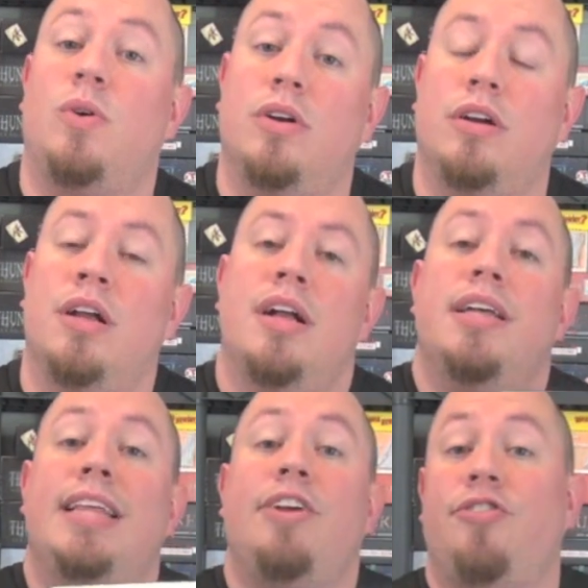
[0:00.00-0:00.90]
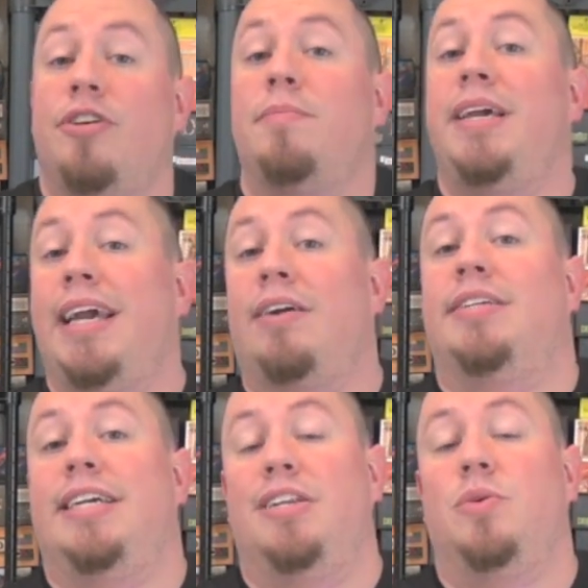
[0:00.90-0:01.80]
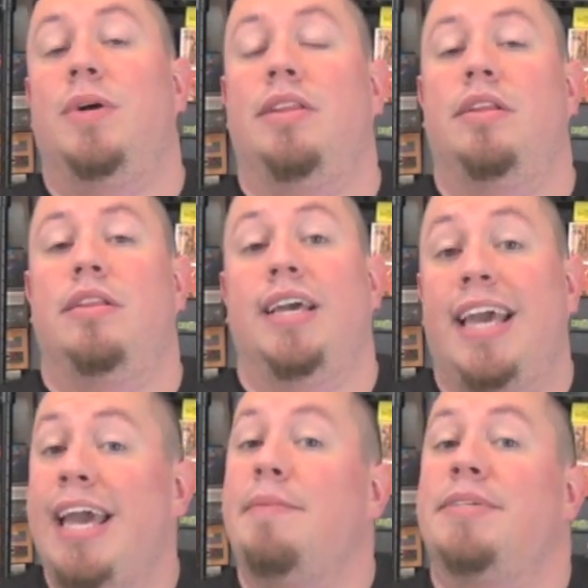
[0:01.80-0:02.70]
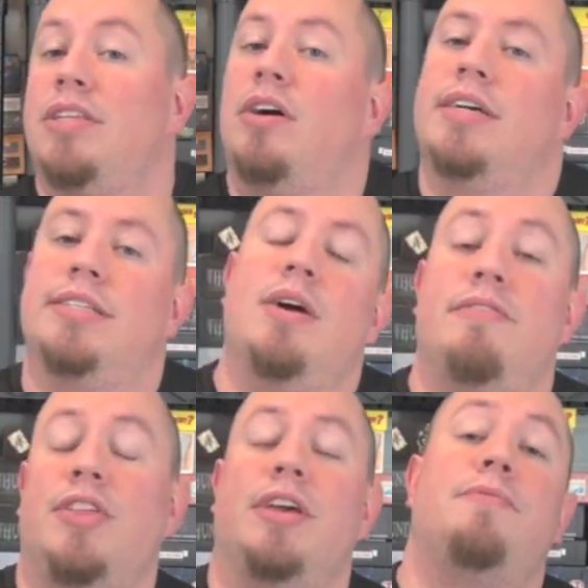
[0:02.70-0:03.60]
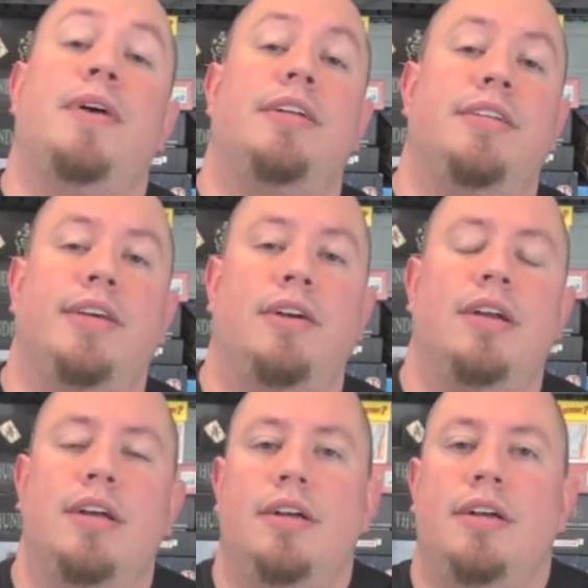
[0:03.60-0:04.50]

order, they should be guaranteed to win the game, as long as everything fell to their